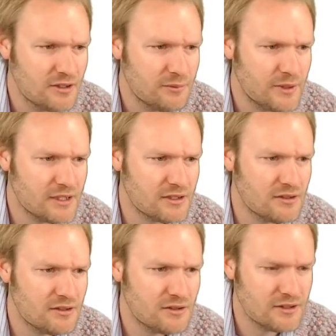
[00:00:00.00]
But
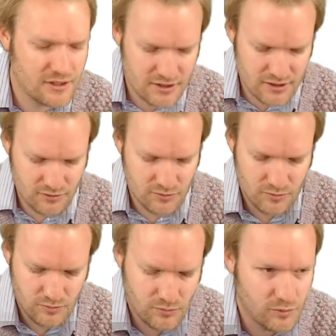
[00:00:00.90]
this
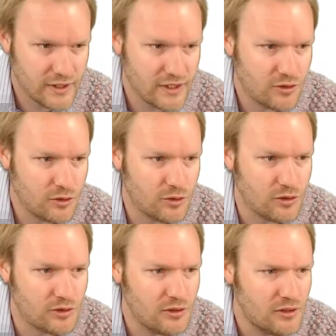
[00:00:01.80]
we can
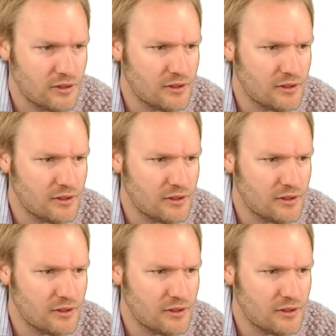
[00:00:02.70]
call